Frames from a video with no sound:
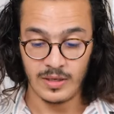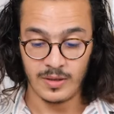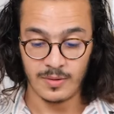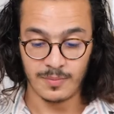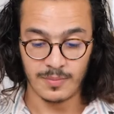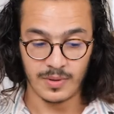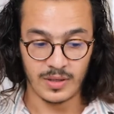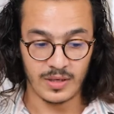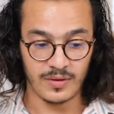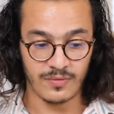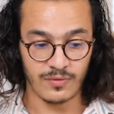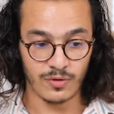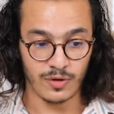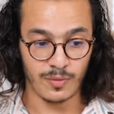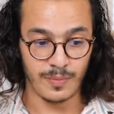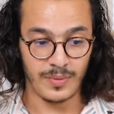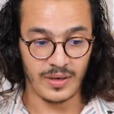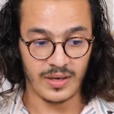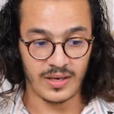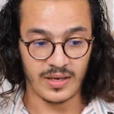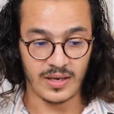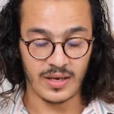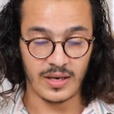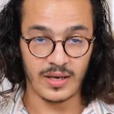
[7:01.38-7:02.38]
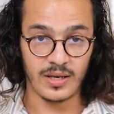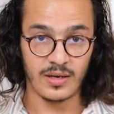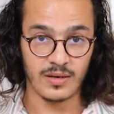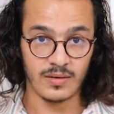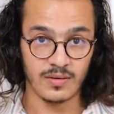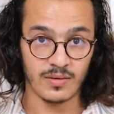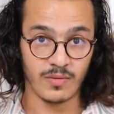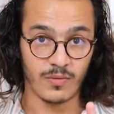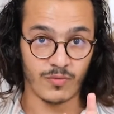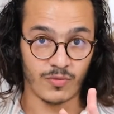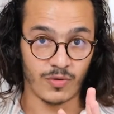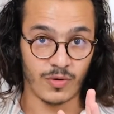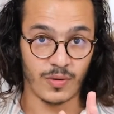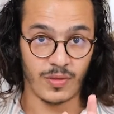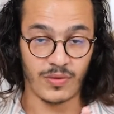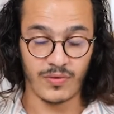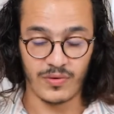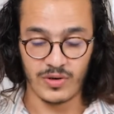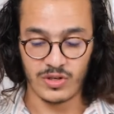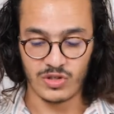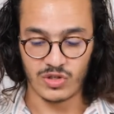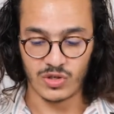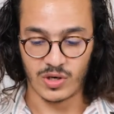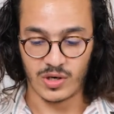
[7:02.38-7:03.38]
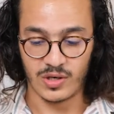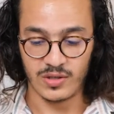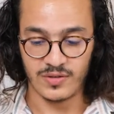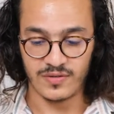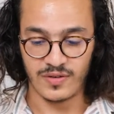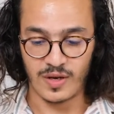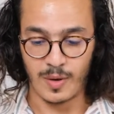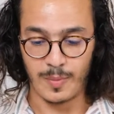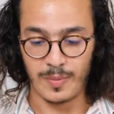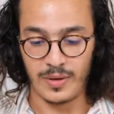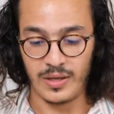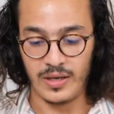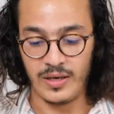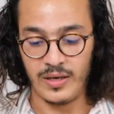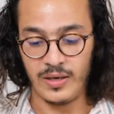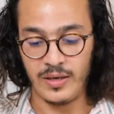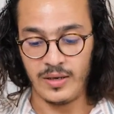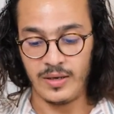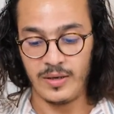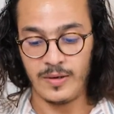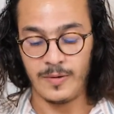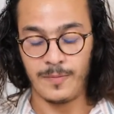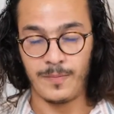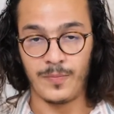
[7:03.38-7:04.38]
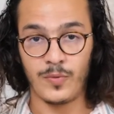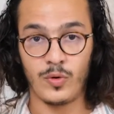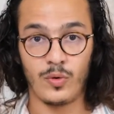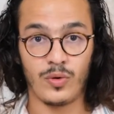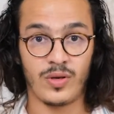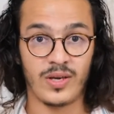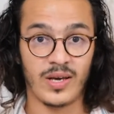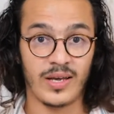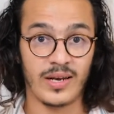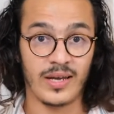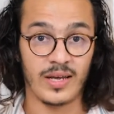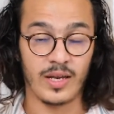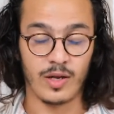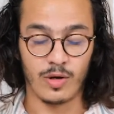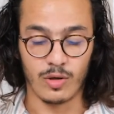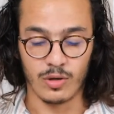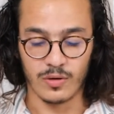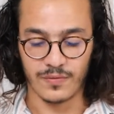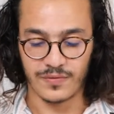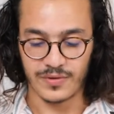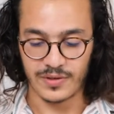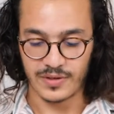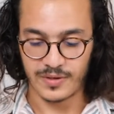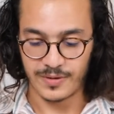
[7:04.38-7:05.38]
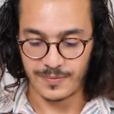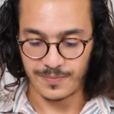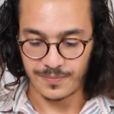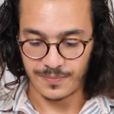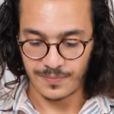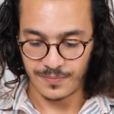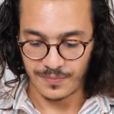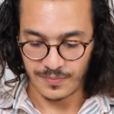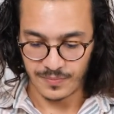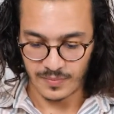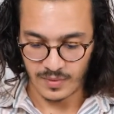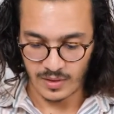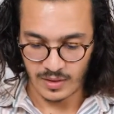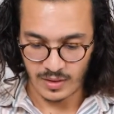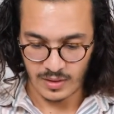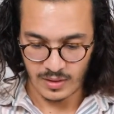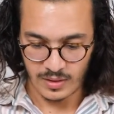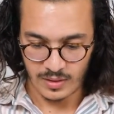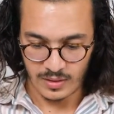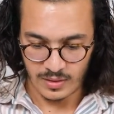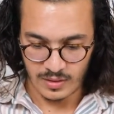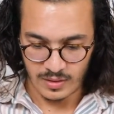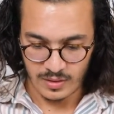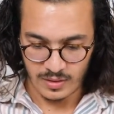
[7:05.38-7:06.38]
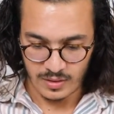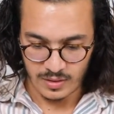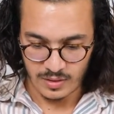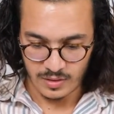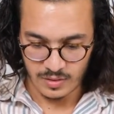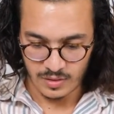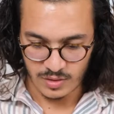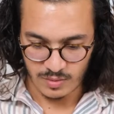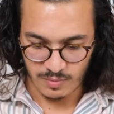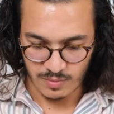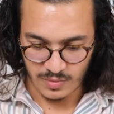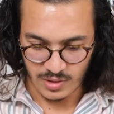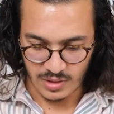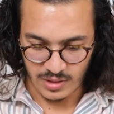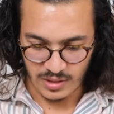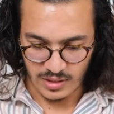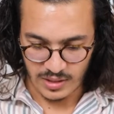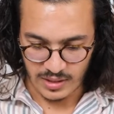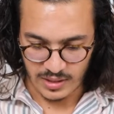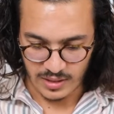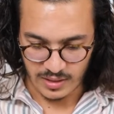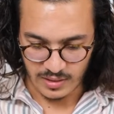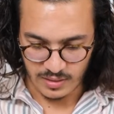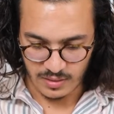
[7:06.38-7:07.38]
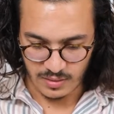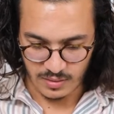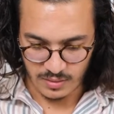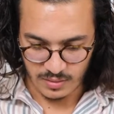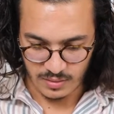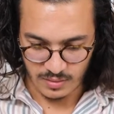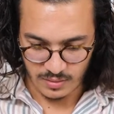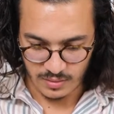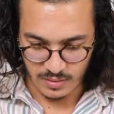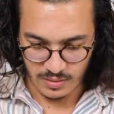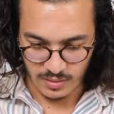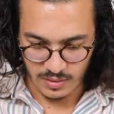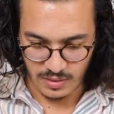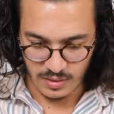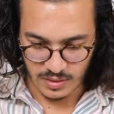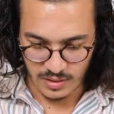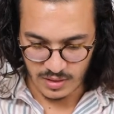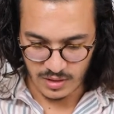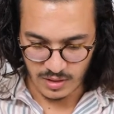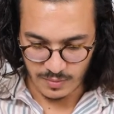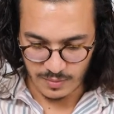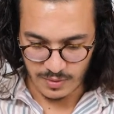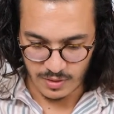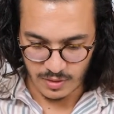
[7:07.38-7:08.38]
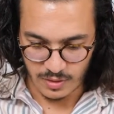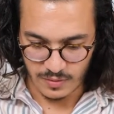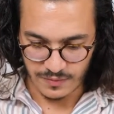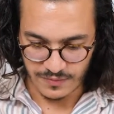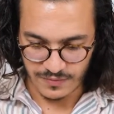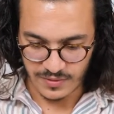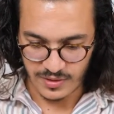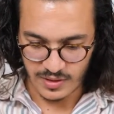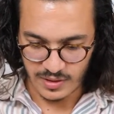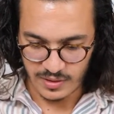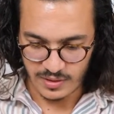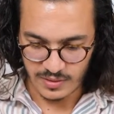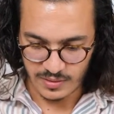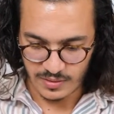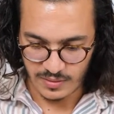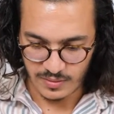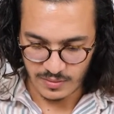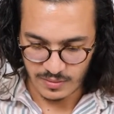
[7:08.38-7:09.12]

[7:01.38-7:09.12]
But if you're making for 3 jars, family, you can add all of it. So I'm gonna add a little bit of it.